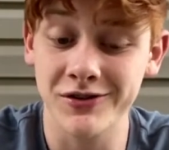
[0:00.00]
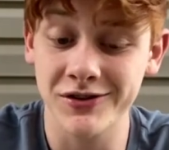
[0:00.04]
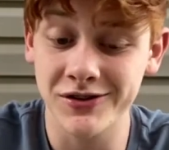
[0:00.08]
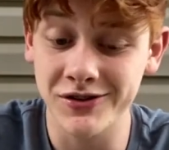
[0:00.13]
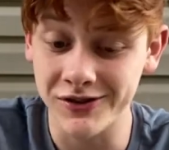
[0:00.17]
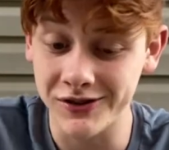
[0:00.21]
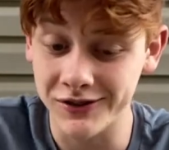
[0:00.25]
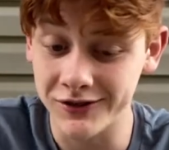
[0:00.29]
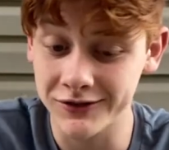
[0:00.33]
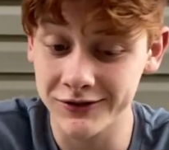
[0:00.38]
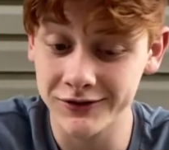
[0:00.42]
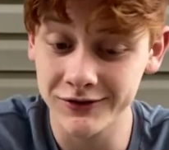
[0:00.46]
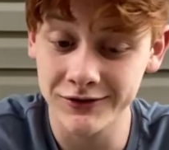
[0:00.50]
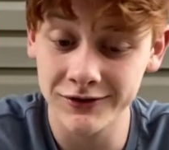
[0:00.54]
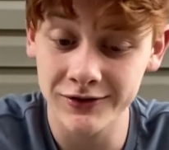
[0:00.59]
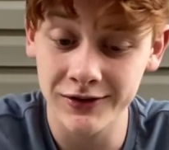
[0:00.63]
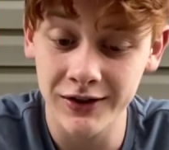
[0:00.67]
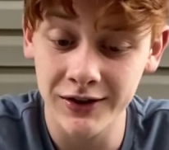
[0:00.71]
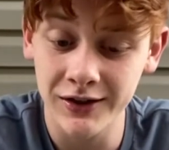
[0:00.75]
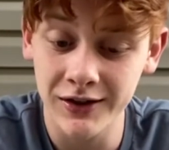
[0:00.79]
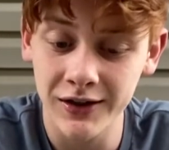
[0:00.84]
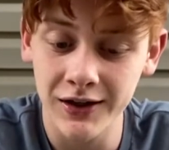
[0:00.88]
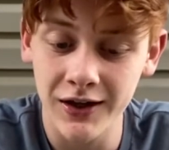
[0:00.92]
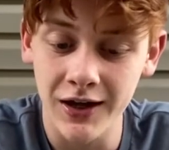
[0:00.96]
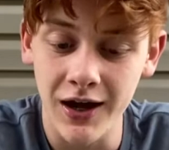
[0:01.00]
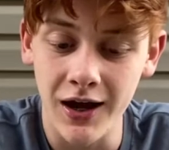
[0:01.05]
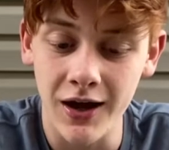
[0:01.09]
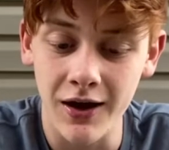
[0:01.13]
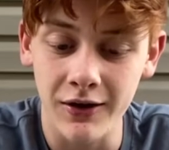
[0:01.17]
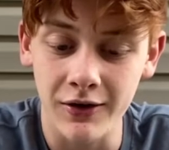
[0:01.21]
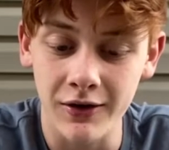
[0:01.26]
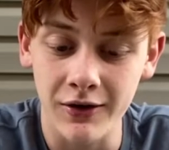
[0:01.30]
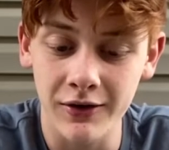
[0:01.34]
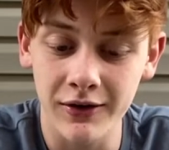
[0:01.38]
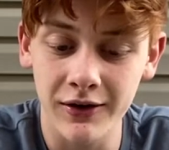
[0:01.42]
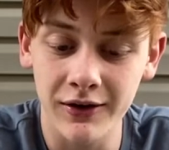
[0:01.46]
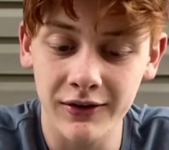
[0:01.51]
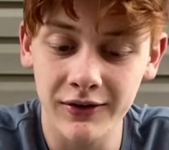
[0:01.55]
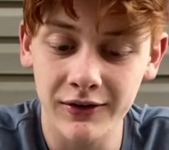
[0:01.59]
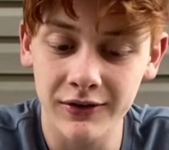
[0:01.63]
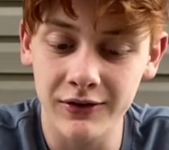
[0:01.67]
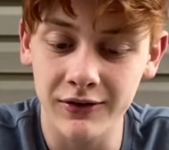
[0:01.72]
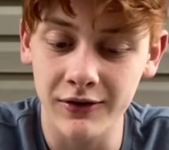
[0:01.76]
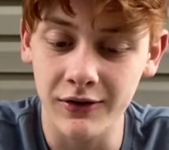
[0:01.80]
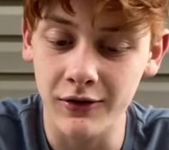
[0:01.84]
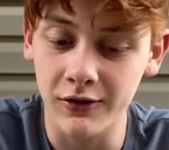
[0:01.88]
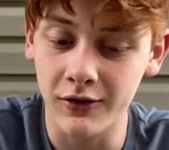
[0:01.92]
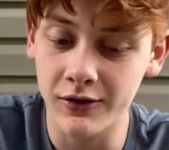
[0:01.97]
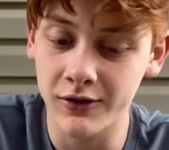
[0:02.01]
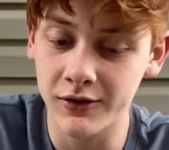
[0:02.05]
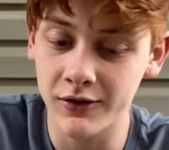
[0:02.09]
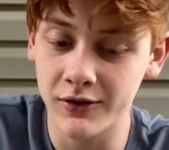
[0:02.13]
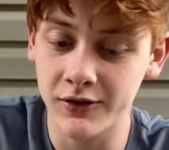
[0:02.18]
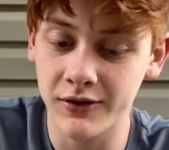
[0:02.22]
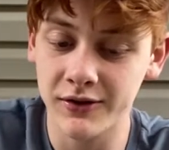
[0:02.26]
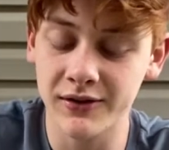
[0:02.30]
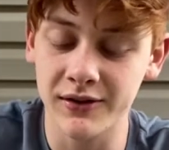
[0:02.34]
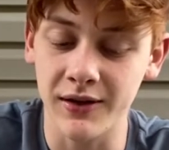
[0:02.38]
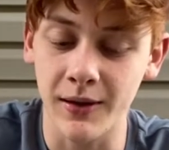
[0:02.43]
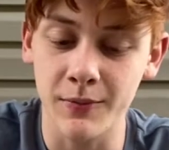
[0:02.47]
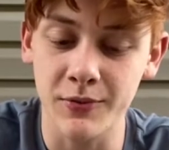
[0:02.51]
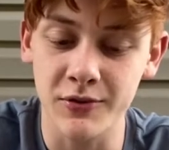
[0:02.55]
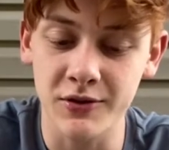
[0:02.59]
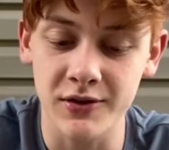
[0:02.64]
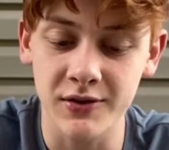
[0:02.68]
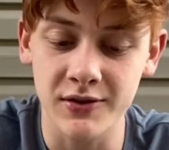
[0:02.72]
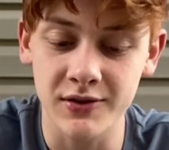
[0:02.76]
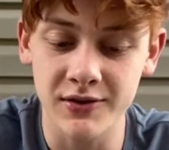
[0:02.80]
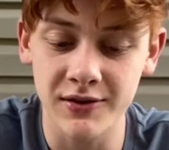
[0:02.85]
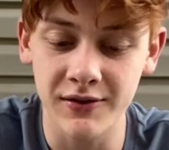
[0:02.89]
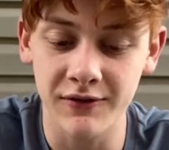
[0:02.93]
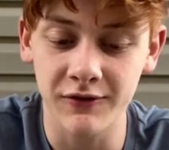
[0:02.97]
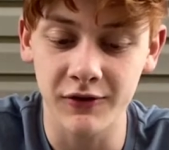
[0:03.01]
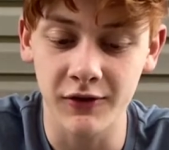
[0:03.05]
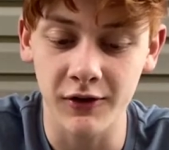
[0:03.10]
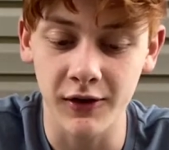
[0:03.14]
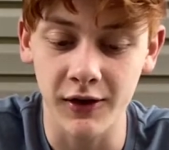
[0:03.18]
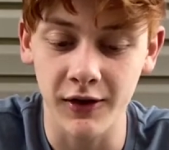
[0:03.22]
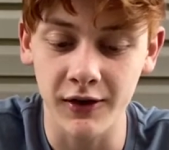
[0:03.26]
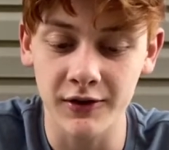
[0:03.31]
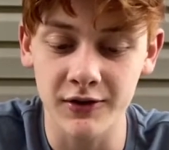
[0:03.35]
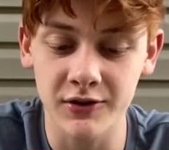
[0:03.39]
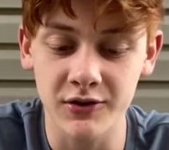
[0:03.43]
So I don't know, I guess there are your exceptions if you're like